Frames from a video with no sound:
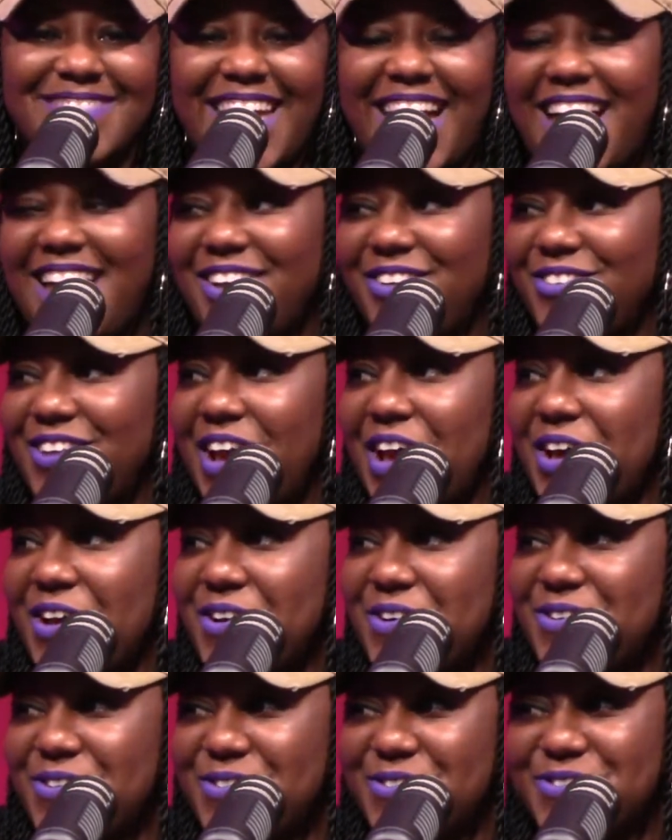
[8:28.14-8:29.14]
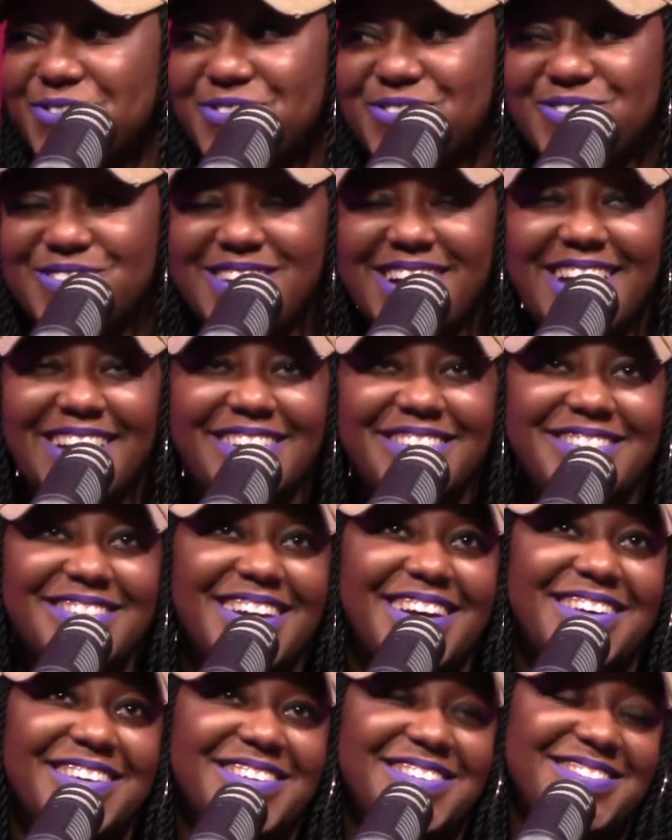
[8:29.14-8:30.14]
I don't know. I don't
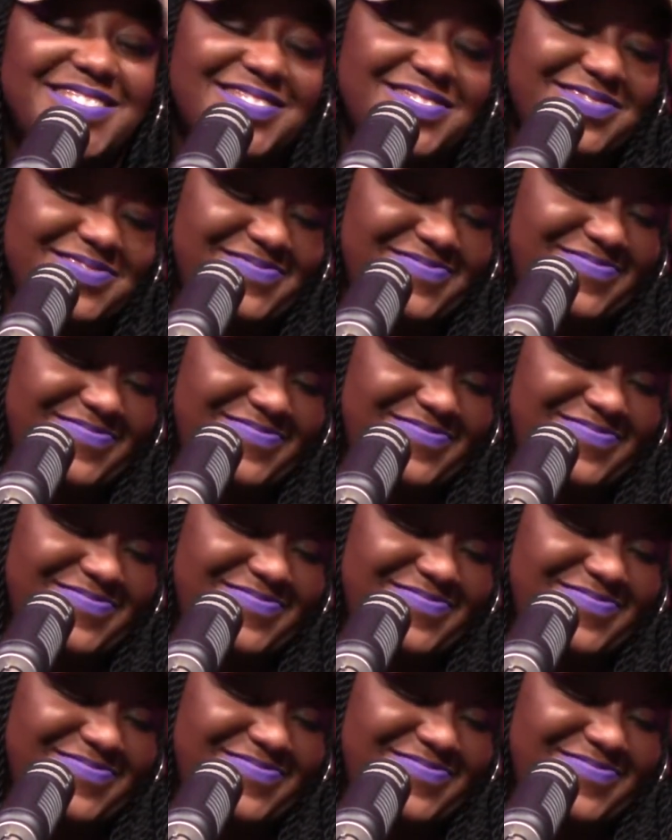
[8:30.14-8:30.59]
know.